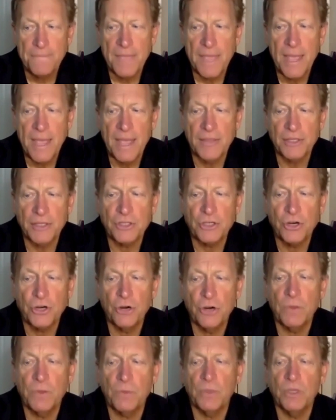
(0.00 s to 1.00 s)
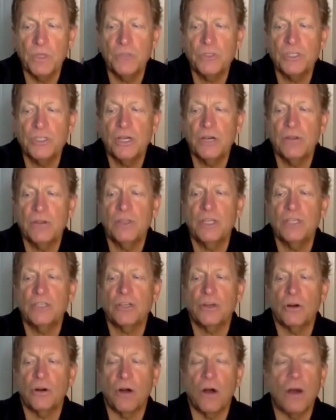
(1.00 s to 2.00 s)
And the term that we use here, these
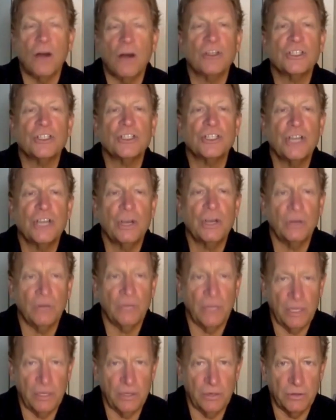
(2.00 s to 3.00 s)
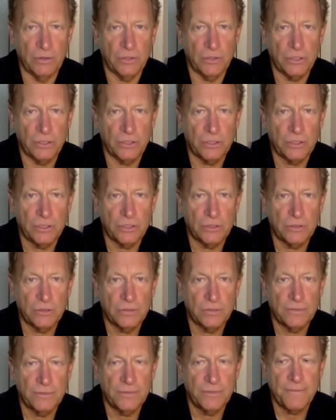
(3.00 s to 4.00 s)
are our cheerleaders.
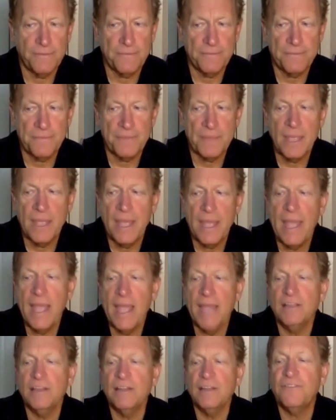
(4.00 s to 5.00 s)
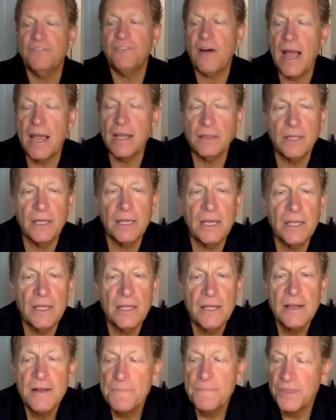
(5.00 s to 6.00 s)
And then
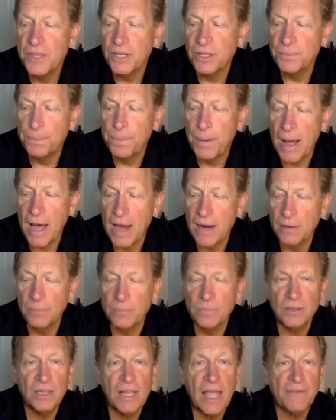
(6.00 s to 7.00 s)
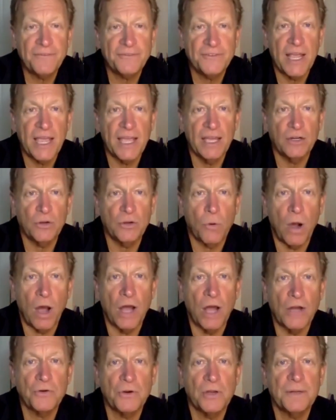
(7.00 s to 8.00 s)
finally, the bottom left-hand
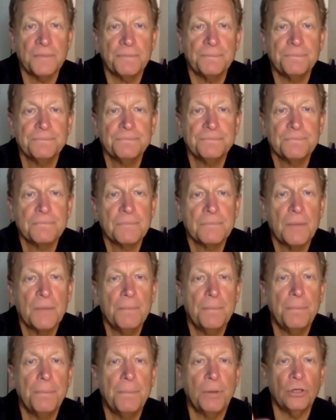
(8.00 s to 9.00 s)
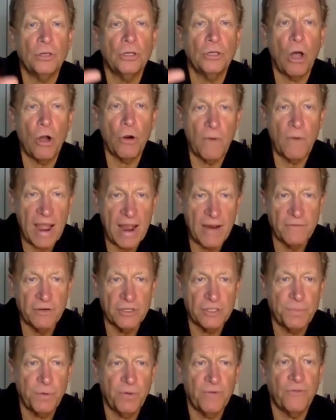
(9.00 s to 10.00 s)
quadrant, below
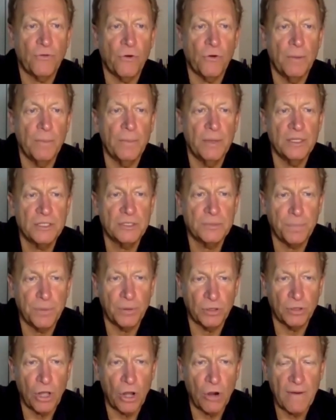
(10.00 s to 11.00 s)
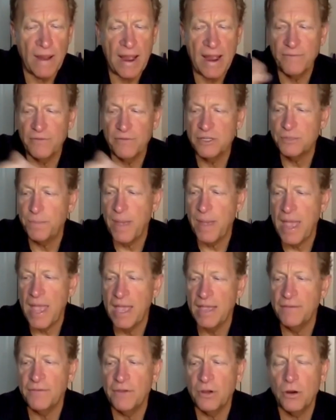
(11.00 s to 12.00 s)
average performance, below average
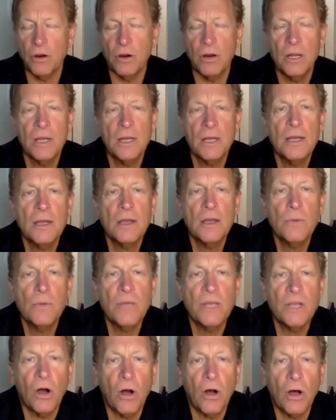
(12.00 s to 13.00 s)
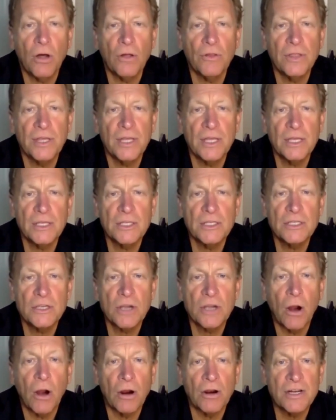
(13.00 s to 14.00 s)
behavior, we call these
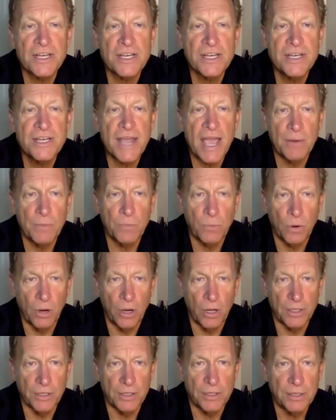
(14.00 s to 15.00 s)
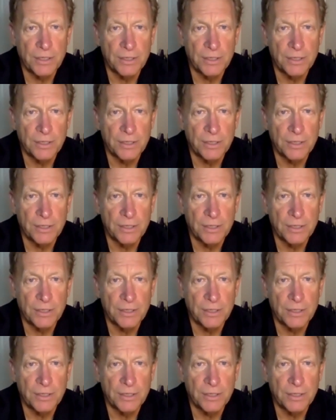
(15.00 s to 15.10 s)
our deadwood.